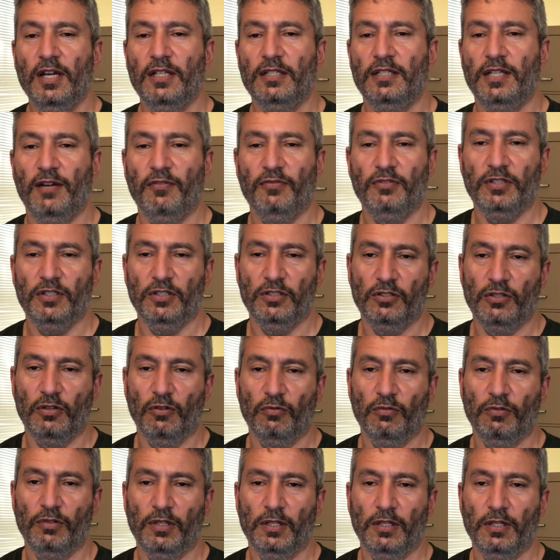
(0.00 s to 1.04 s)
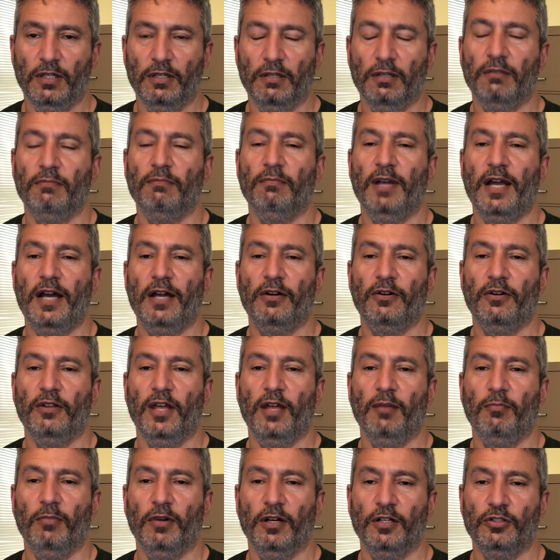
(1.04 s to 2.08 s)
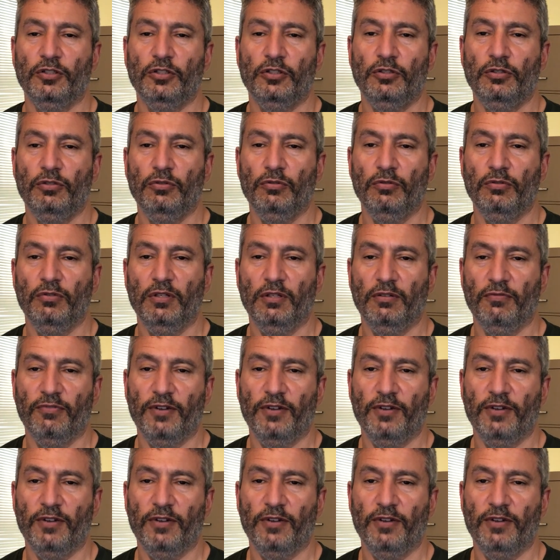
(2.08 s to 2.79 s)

deficits don't really matter that much to the